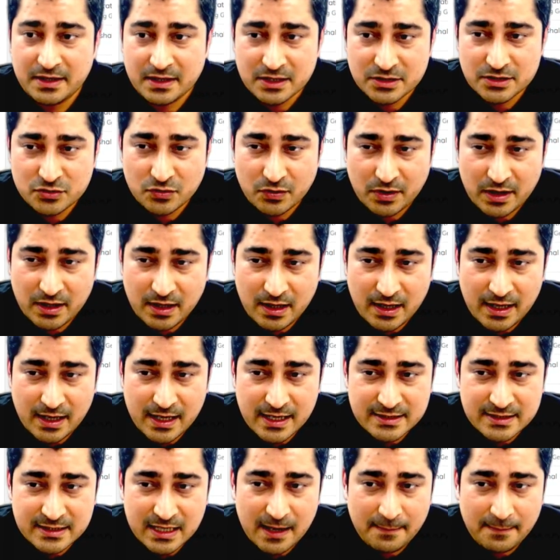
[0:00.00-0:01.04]
So here is
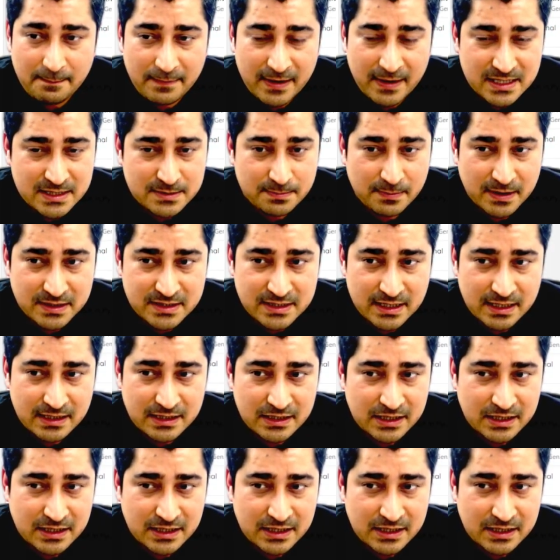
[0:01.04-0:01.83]
a plus button.